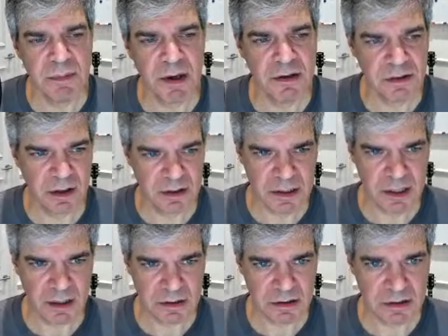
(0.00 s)
Python
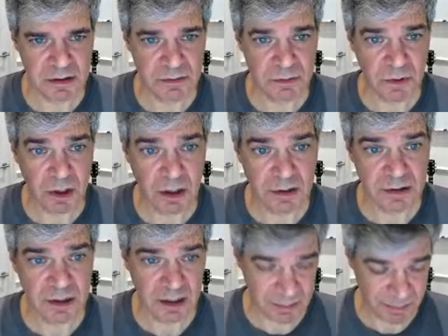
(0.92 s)
text you want,
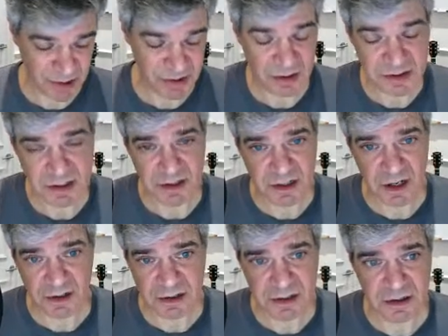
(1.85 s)
any Python
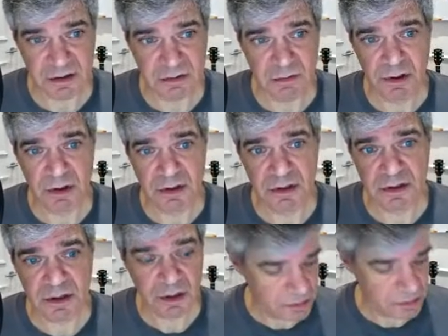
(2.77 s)
syntax into one of these
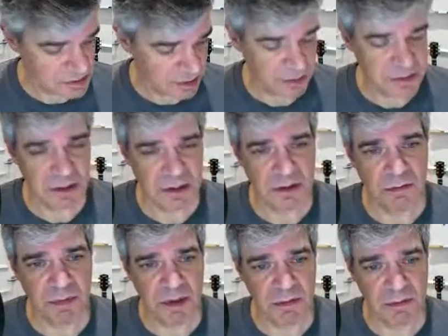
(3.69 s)
code cells, and you'll
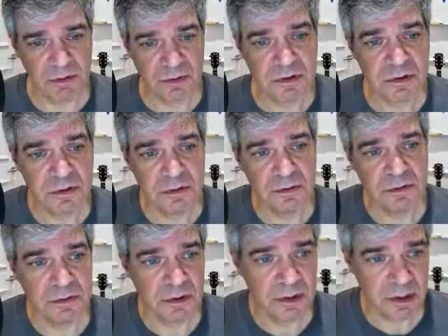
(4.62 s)
be able
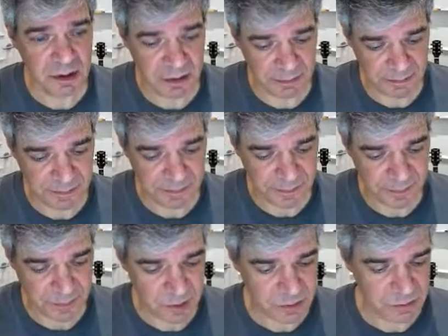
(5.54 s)
to
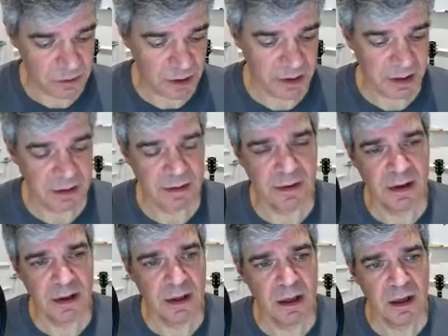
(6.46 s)
run it.
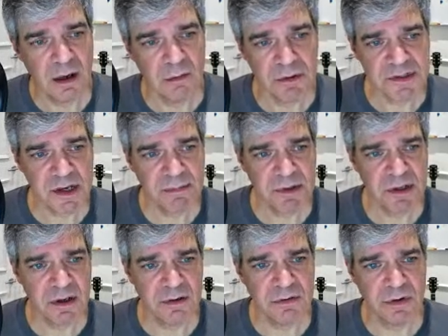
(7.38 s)
And what's
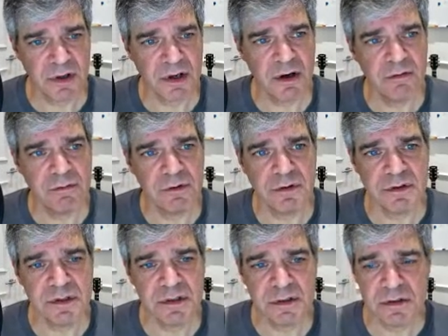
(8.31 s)
happening under the
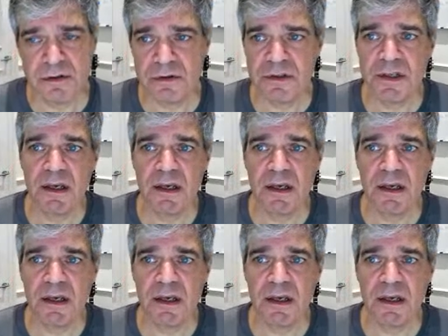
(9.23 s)
covers is there's